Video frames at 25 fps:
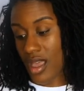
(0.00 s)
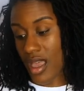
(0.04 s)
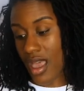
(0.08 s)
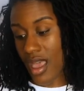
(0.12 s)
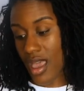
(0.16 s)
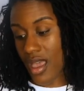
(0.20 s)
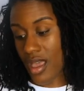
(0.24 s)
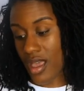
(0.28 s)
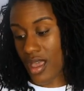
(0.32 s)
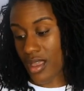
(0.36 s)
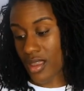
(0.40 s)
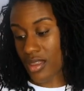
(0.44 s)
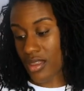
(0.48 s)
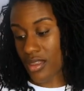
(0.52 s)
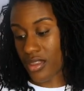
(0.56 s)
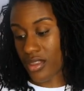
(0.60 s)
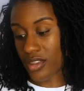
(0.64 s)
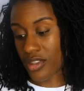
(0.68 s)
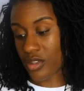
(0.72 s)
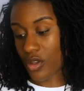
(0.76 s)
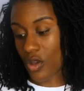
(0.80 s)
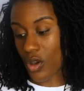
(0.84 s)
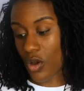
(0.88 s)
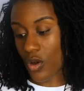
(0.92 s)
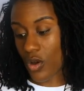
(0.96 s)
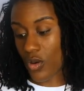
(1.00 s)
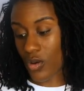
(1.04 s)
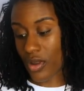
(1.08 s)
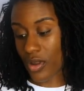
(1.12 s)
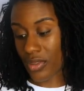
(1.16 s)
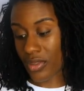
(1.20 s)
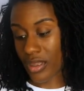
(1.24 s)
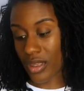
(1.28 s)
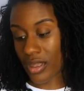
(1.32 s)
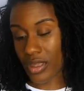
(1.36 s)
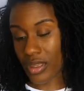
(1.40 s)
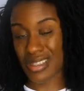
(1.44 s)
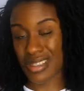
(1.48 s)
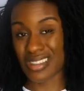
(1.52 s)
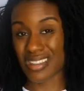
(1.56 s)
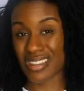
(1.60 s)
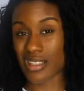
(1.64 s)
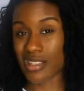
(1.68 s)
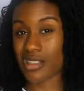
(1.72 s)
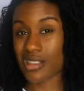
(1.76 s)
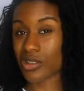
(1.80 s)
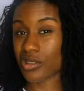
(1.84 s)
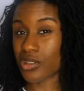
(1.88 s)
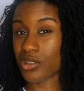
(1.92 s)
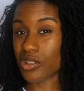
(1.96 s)
and this code I think is
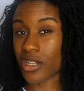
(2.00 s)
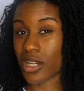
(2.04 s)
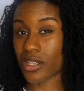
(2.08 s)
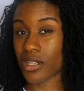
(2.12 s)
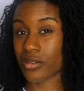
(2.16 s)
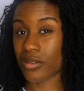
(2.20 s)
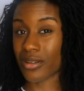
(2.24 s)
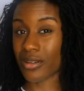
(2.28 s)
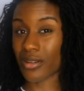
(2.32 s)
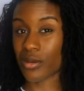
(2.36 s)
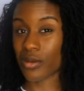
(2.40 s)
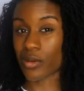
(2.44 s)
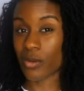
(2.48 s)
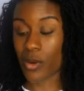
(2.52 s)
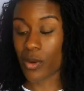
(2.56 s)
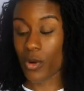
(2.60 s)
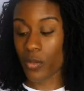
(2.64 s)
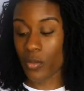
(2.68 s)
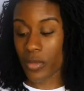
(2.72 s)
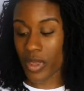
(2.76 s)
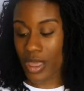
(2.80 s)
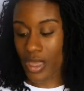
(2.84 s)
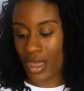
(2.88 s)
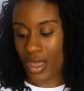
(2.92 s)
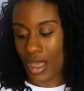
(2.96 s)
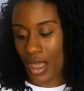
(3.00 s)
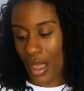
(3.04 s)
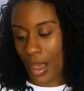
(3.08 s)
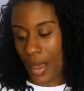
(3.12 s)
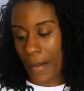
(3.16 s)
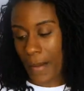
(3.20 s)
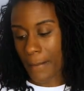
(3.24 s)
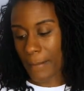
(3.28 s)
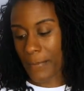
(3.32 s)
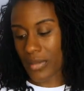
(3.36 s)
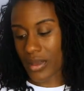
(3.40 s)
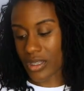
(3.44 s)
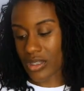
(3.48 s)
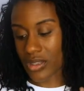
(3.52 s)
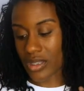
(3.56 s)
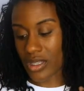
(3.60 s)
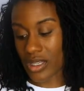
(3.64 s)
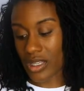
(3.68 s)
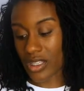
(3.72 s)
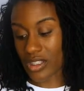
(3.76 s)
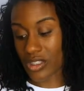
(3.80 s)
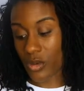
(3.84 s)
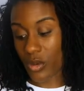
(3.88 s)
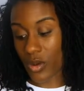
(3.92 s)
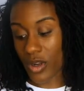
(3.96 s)
good till January, don't quote me, but you can
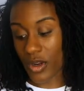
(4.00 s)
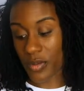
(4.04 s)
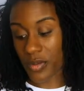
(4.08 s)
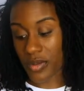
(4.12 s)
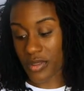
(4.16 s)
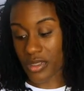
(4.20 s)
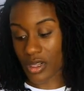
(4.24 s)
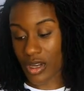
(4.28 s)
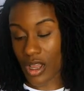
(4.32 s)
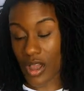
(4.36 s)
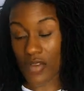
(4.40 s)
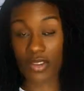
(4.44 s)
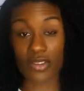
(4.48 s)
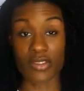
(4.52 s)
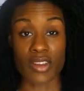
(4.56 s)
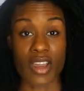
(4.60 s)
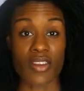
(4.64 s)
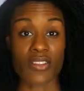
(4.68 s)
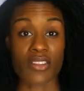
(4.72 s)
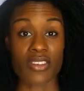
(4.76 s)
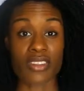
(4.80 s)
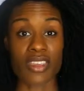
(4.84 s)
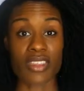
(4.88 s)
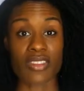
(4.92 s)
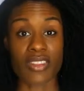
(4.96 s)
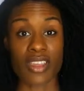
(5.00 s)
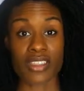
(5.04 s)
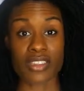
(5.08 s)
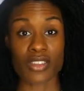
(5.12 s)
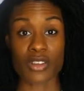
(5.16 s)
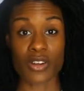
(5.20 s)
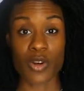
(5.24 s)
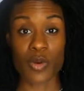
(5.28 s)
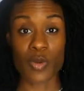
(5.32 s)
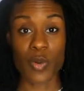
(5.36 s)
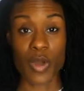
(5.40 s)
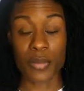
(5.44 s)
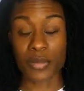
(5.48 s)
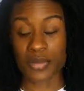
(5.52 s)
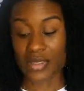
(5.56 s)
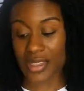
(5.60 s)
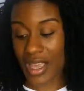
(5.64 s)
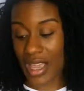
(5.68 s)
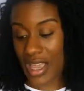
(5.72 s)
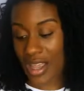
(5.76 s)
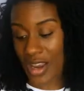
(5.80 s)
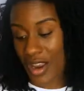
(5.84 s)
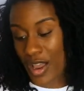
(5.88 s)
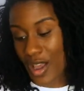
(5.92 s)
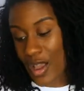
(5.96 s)
get twenty percent off of everything that's on her
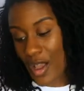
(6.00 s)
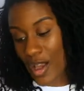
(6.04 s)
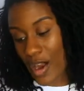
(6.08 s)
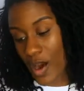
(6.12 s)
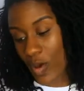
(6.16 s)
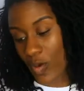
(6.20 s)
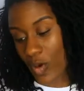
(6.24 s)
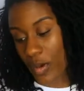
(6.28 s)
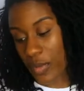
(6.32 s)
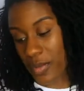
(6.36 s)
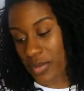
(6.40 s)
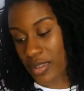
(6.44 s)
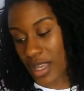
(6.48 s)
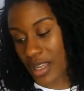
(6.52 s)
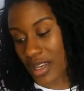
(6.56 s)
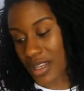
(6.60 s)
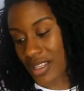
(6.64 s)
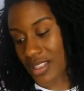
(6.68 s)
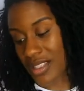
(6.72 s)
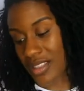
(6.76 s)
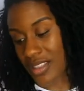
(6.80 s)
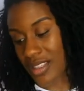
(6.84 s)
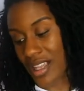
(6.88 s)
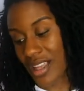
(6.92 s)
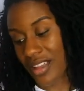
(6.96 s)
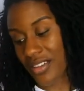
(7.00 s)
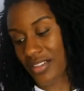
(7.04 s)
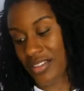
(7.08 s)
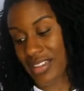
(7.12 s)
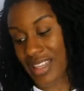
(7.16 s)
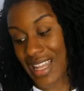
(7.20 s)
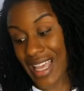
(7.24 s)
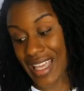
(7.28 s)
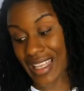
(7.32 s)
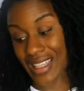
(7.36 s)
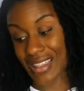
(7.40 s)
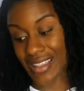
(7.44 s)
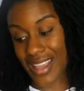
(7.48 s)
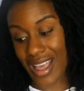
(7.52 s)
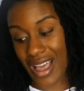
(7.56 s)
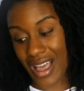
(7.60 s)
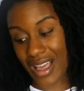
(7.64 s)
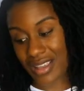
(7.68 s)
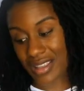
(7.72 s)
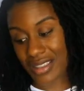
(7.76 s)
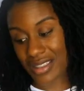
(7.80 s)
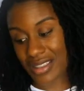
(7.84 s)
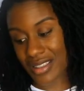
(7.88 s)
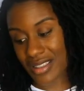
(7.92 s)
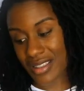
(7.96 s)
website. Her website is love light
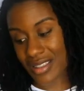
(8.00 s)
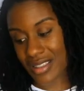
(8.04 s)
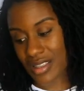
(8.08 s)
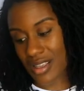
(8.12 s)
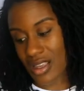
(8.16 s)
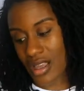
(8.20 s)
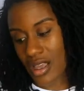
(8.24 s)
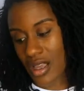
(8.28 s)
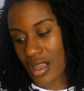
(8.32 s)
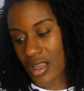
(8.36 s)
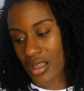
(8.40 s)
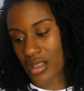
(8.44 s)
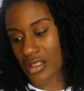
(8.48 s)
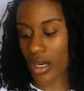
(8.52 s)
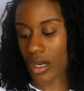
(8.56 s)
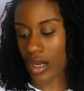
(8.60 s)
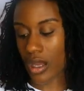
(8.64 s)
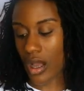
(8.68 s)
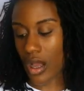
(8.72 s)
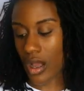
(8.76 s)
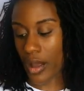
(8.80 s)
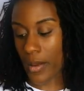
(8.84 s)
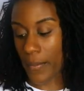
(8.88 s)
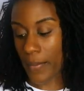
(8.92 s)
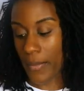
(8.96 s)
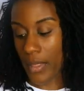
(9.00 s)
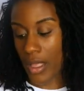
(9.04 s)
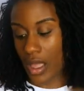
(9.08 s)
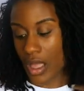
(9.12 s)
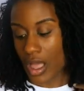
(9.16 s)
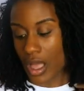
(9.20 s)
locks dot com.